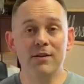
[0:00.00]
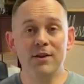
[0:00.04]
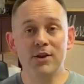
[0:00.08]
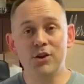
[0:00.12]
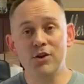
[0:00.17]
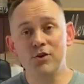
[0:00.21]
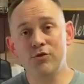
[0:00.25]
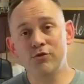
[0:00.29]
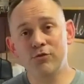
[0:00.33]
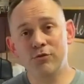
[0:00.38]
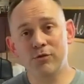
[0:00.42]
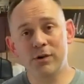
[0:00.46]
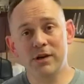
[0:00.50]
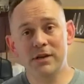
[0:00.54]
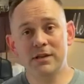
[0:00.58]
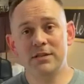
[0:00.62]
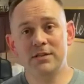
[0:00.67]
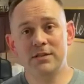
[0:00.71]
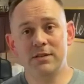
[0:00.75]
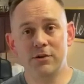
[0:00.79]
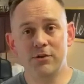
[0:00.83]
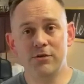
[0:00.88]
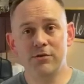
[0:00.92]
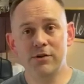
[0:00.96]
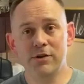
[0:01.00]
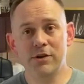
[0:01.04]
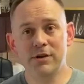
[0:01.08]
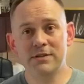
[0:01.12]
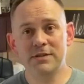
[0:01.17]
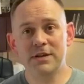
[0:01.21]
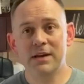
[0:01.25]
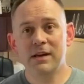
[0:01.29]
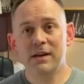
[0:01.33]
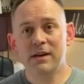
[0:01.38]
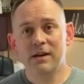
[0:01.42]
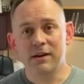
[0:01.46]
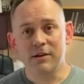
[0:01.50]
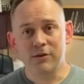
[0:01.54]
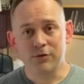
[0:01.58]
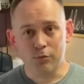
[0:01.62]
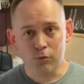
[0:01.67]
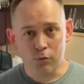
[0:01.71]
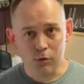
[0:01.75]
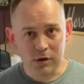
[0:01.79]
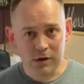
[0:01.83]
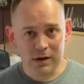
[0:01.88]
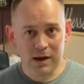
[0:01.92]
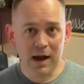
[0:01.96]
you treat students is
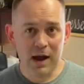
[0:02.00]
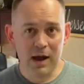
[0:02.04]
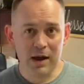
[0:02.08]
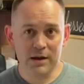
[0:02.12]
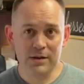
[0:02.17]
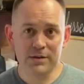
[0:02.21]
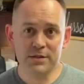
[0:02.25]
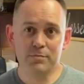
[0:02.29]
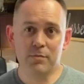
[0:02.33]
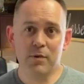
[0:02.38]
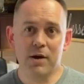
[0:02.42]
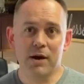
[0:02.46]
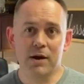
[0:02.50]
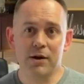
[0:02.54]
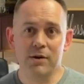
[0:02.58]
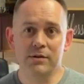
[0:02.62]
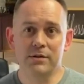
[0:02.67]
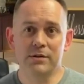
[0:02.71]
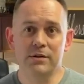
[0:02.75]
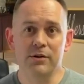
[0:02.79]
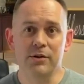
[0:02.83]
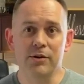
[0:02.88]
what I aspire to.